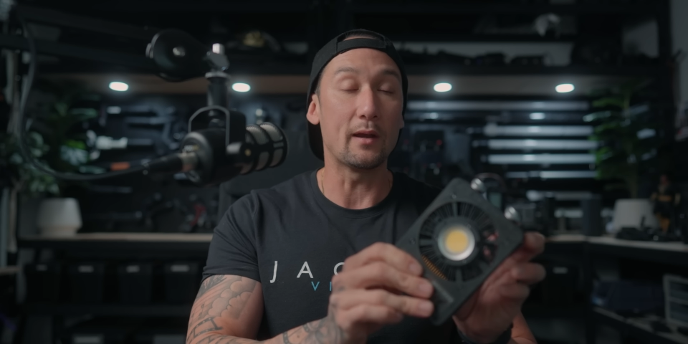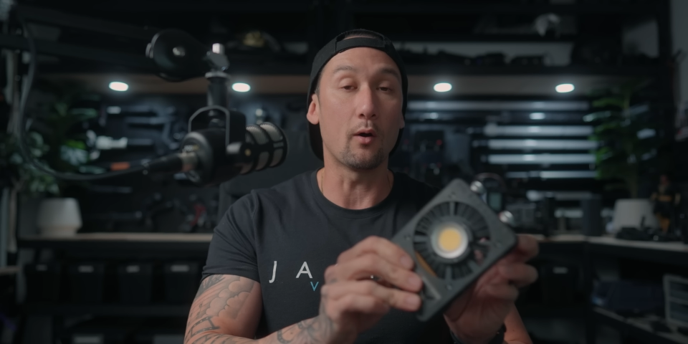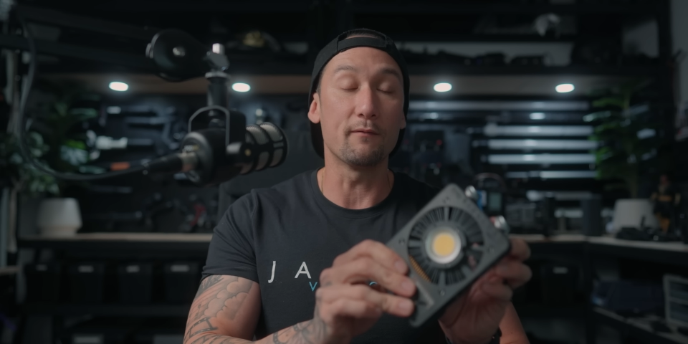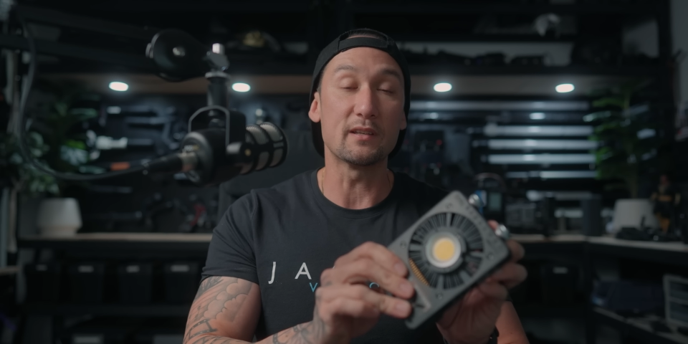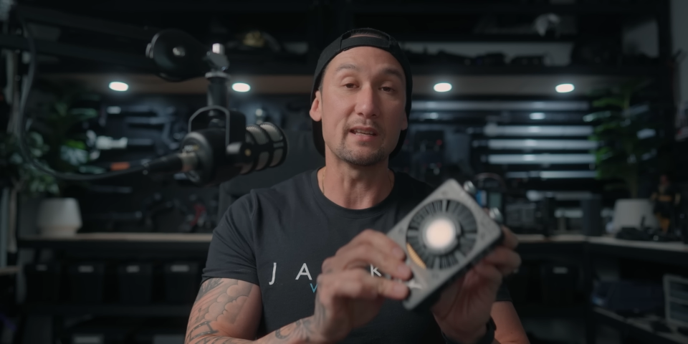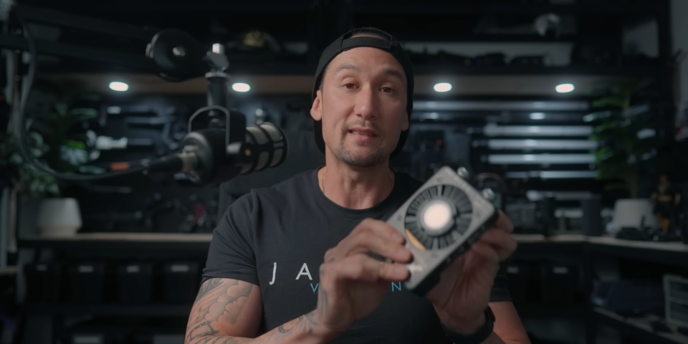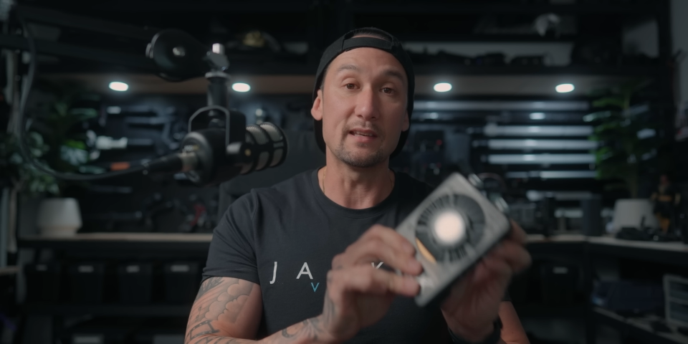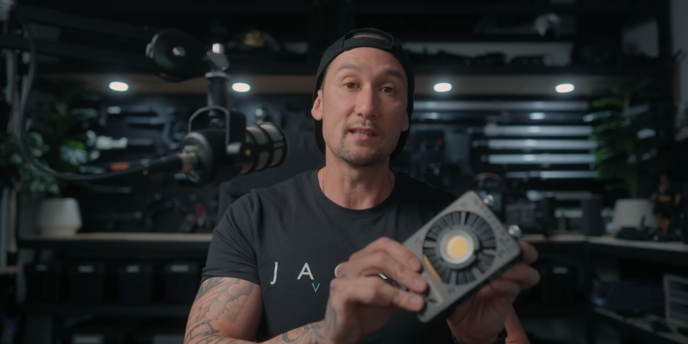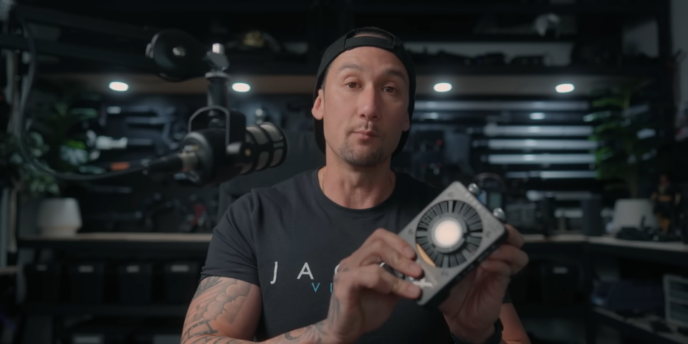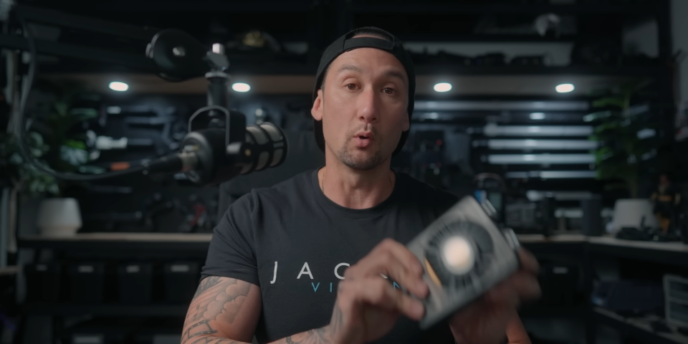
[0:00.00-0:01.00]
and obviously
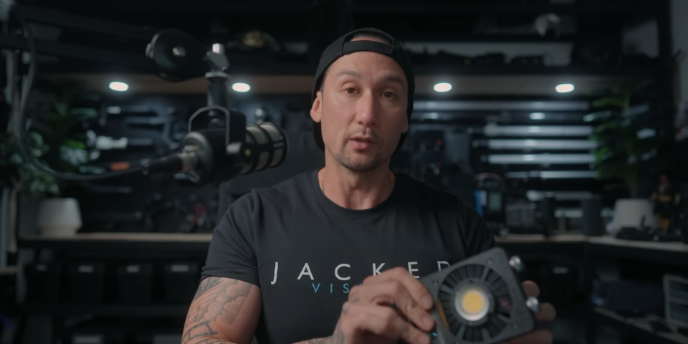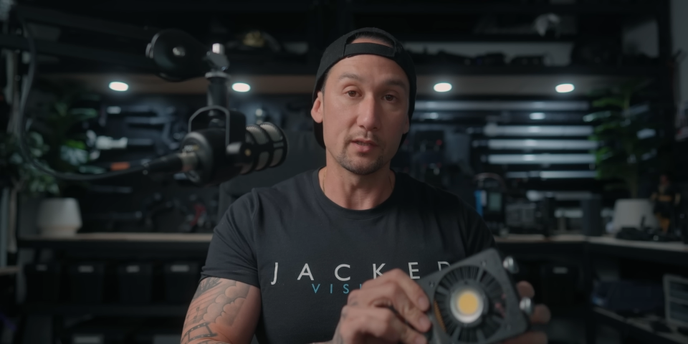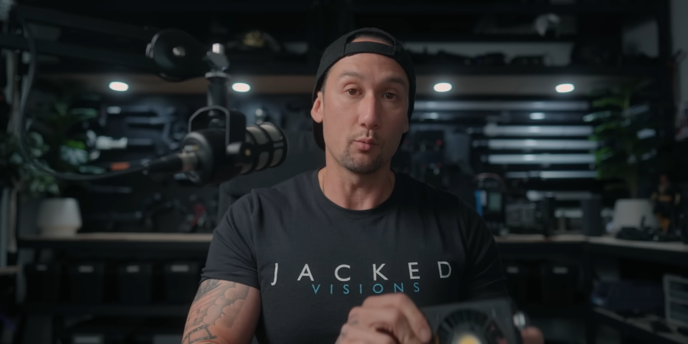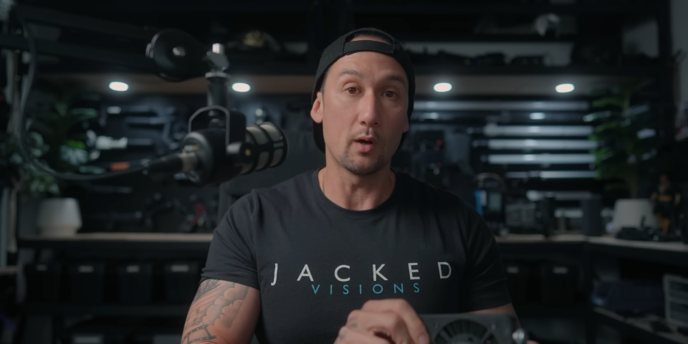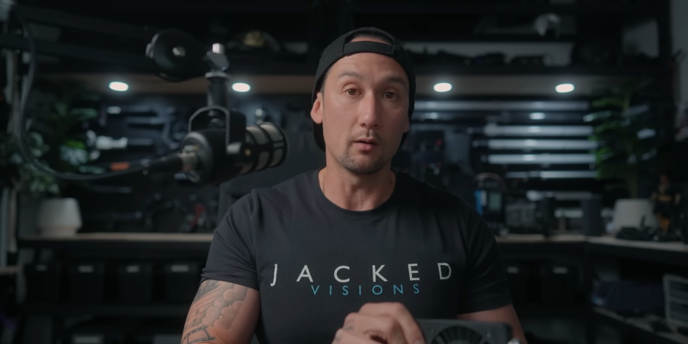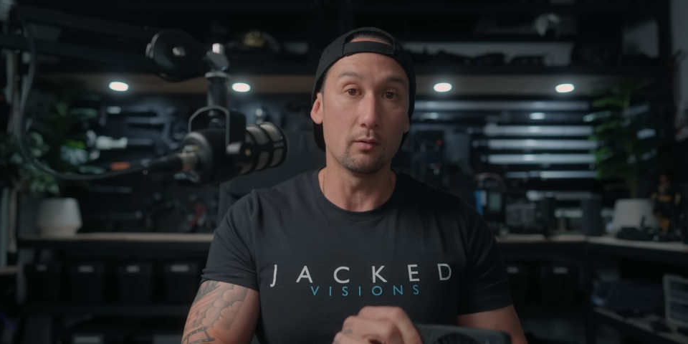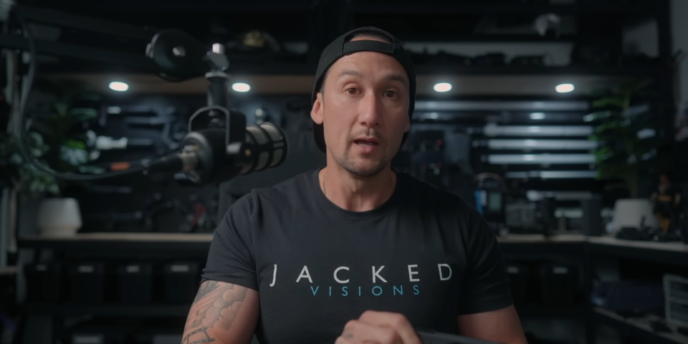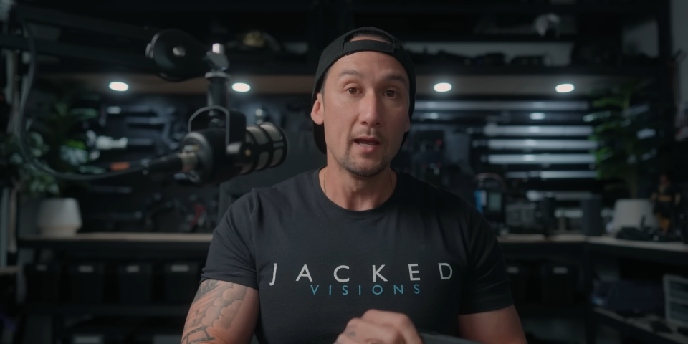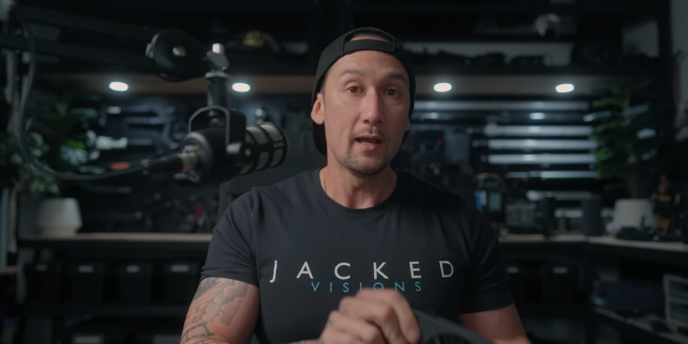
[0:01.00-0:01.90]
this small as well.